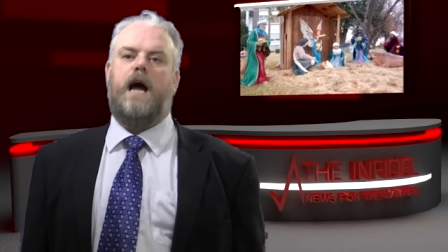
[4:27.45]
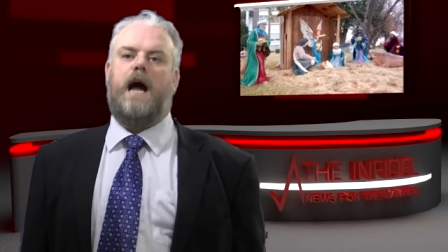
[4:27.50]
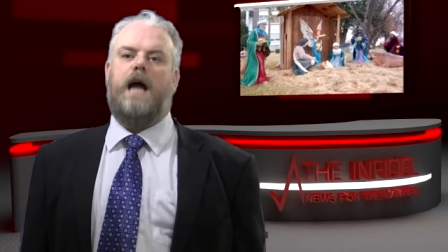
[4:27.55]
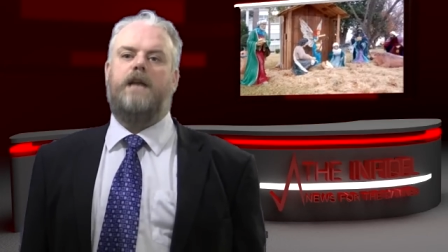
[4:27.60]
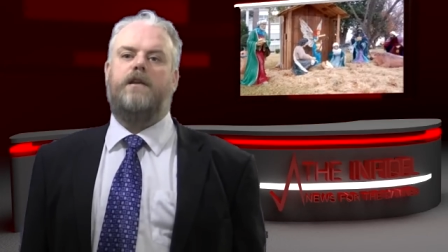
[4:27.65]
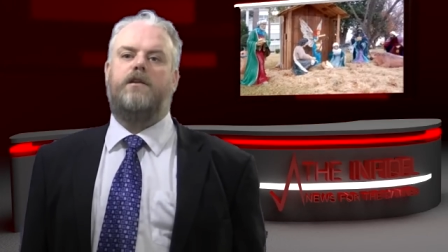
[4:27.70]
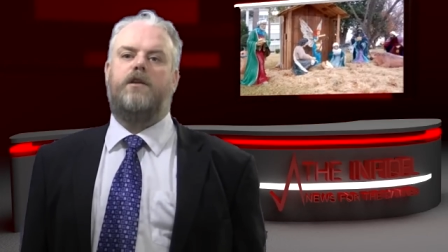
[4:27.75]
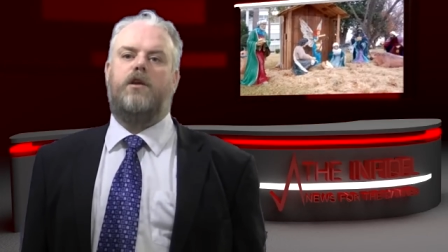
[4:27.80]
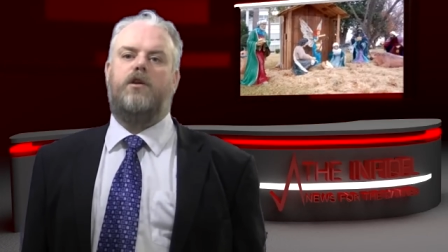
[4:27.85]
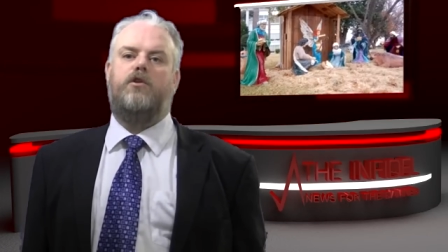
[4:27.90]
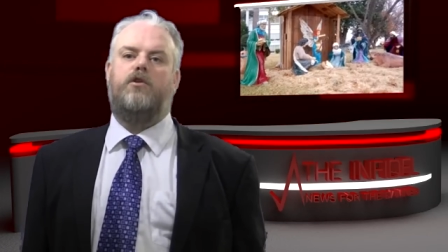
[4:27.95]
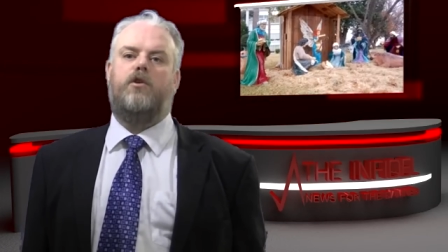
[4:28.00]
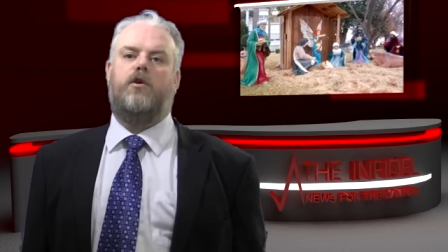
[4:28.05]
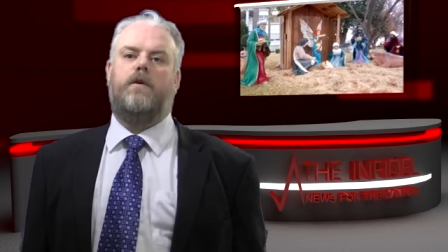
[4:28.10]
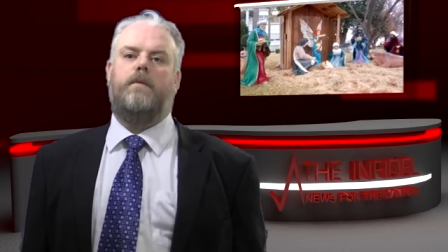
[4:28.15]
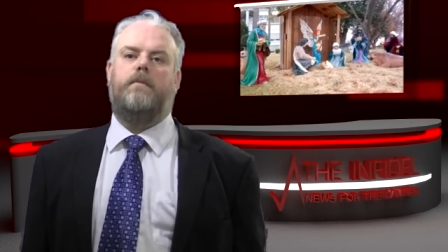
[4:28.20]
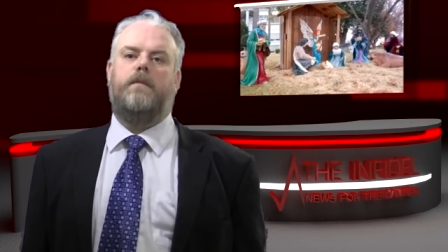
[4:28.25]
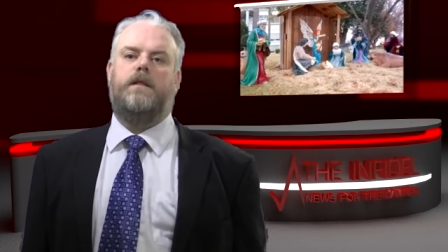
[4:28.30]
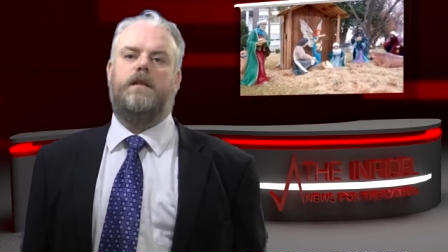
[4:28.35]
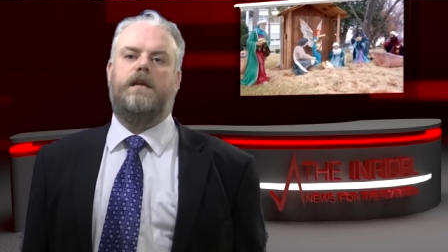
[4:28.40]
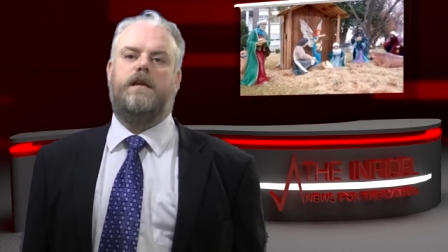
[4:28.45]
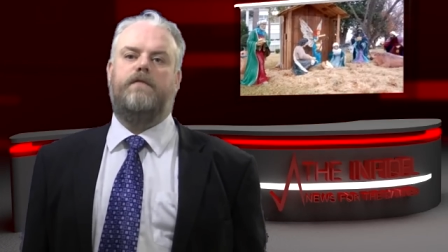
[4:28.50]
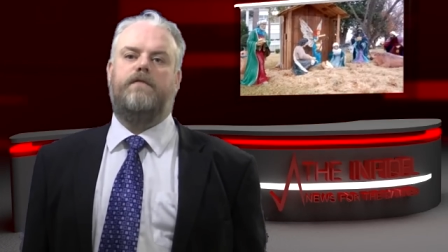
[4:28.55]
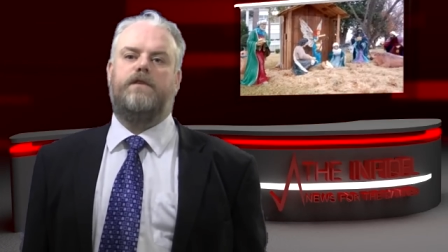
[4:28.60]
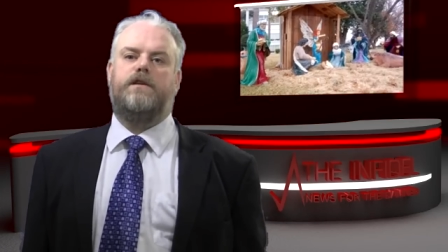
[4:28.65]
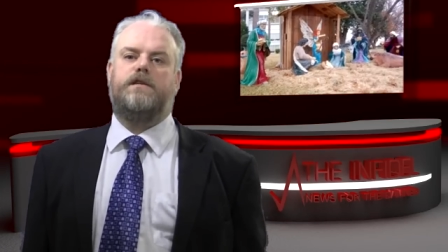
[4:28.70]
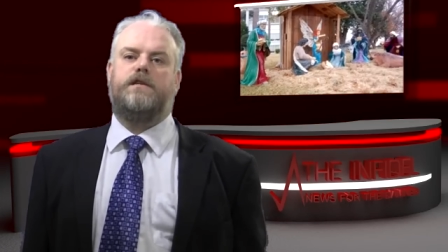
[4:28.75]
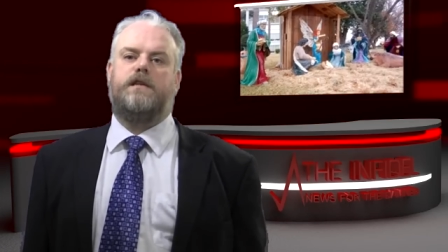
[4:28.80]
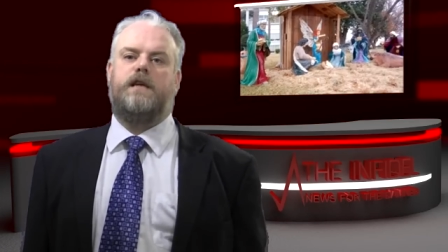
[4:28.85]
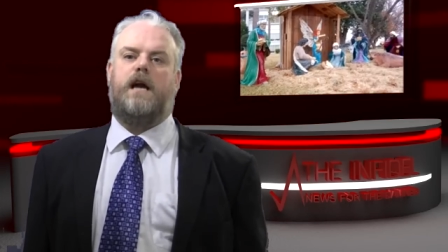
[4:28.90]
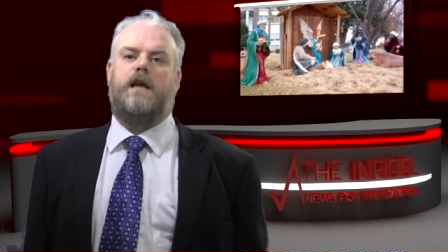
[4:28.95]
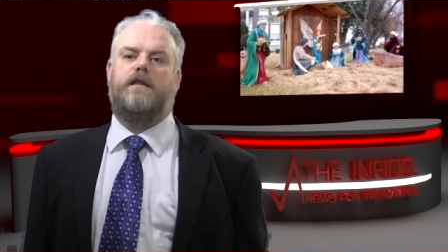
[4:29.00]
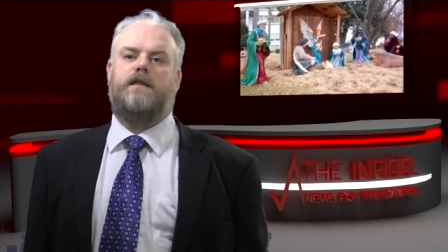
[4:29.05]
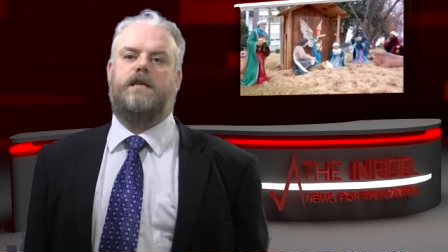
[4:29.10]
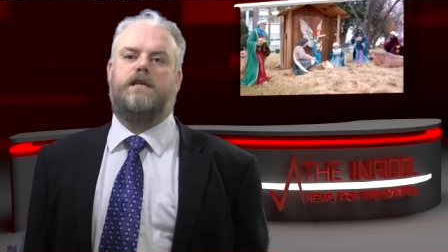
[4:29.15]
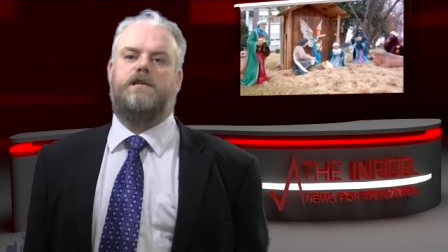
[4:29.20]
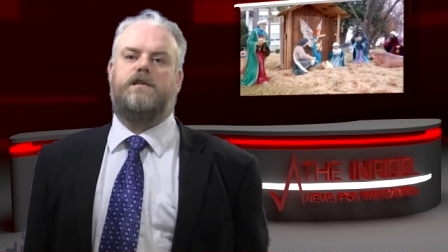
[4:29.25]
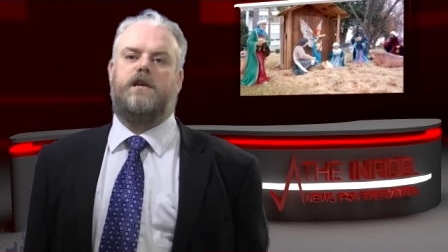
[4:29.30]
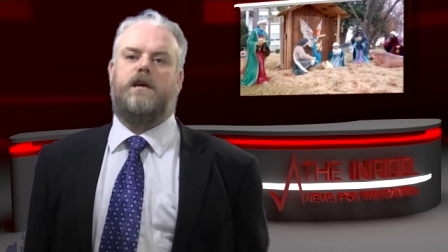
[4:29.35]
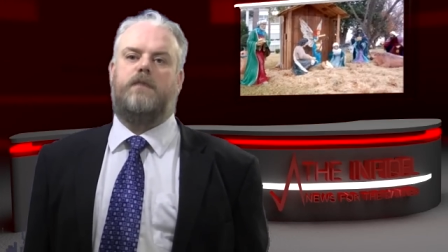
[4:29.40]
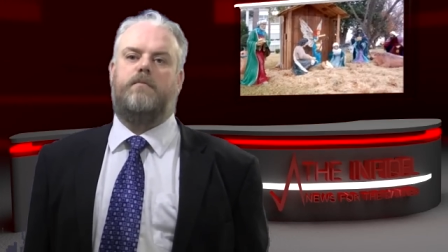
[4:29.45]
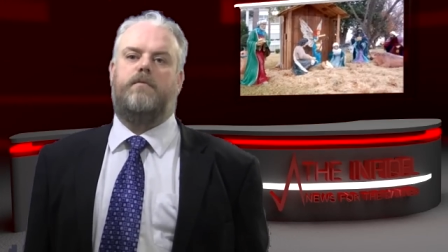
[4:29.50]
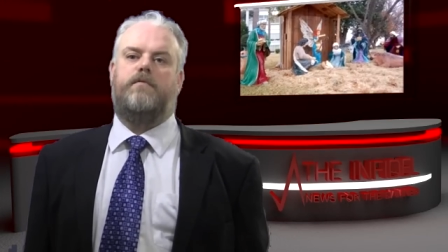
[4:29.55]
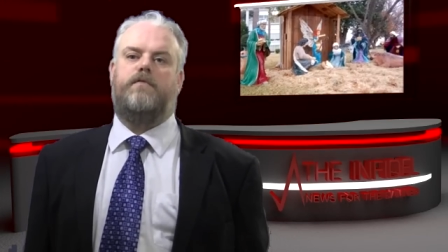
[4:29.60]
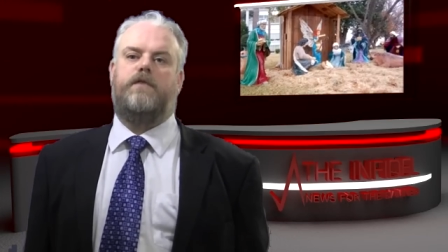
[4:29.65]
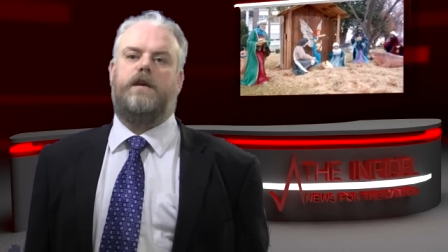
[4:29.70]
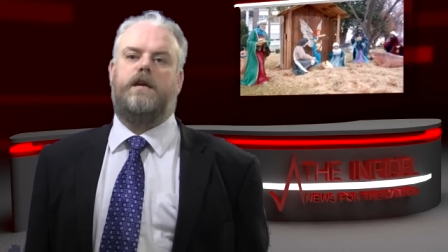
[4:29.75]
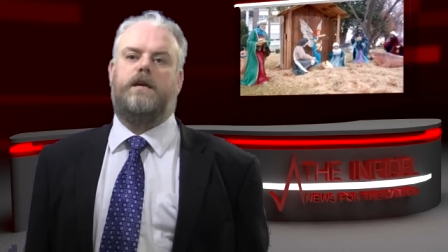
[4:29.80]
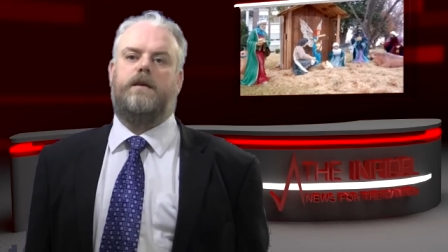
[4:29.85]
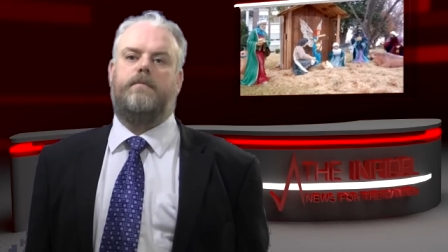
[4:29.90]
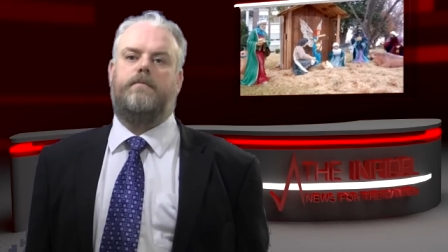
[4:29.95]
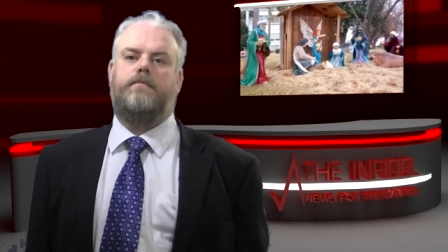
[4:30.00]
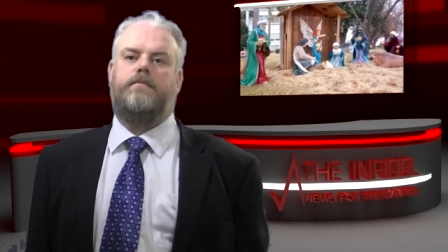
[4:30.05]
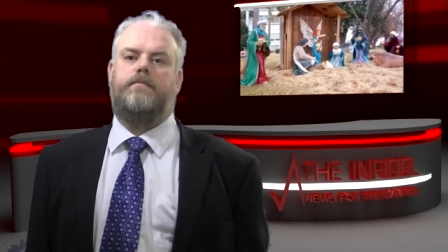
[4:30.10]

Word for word: and non-believers at this time of year.